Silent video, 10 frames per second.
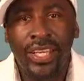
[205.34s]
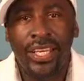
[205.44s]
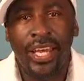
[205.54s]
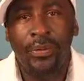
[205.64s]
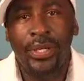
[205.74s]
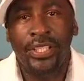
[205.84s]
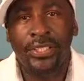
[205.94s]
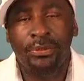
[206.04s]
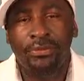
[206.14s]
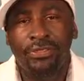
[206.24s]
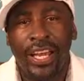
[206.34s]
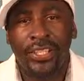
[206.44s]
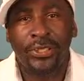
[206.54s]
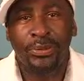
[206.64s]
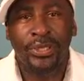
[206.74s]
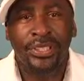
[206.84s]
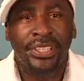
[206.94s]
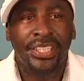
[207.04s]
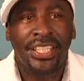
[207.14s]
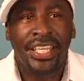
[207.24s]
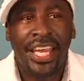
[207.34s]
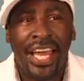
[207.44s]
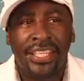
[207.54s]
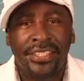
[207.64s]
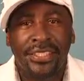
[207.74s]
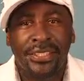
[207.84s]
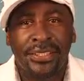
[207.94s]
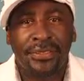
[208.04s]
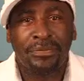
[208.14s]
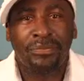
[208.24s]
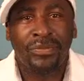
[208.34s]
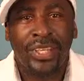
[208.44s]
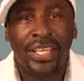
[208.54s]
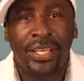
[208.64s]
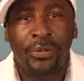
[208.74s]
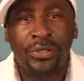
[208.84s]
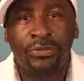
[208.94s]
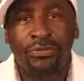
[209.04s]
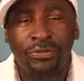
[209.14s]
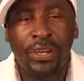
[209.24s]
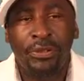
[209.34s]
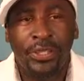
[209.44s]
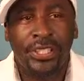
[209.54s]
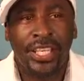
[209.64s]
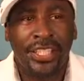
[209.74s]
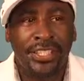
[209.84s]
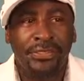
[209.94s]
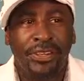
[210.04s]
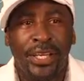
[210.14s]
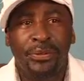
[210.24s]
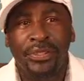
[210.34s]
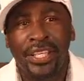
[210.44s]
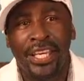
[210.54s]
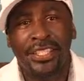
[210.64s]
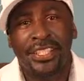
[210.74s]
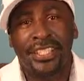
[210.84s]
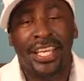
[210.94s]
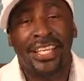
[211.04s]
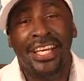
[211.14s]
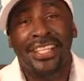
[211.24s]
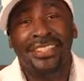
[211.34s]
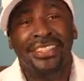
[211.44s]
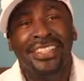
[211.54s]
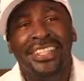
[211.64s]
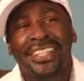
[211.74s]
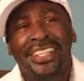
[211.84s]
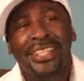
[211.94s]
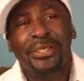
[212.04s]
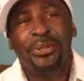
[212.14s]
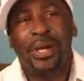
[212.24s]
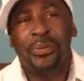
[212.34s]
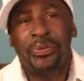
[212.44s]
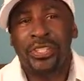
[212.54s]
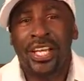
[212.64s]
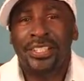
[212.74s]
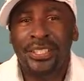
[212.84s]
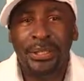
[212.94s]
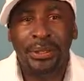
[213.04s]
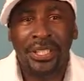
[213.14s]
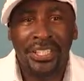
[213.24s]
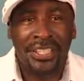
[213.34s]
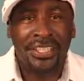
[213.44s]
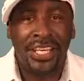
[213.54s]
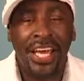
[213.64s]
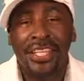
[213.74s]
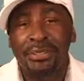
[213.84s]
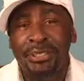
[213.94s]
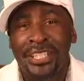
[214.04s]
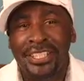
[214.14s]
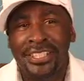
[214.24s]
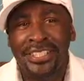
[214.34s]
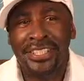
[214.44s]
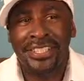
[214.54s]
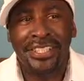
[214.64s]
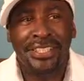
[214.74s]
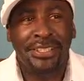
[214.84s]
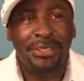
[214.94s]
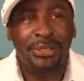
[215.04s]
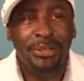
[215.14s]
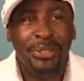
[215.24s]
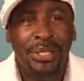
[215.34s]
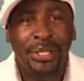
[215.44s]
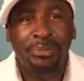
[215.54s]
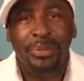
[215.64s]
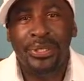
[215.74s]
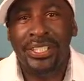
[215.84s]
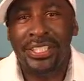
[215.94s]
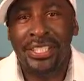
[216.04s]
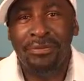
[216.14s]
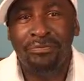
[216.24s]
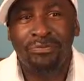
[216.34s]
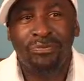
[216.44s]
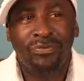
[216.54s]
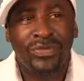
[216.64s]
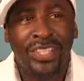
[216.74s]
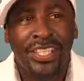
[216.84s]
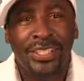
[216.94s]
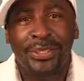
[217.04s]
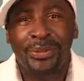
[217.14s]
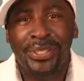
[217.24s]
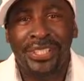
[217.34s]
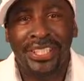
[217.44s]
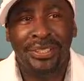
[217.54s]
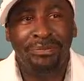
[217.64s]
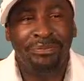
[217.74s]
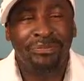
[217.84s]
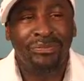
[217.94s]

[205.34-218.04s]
And I wanted some factual answers, and I was very unsatisfied with the answers I got. So I started looking into other religions, into Buddhism, Hinduism,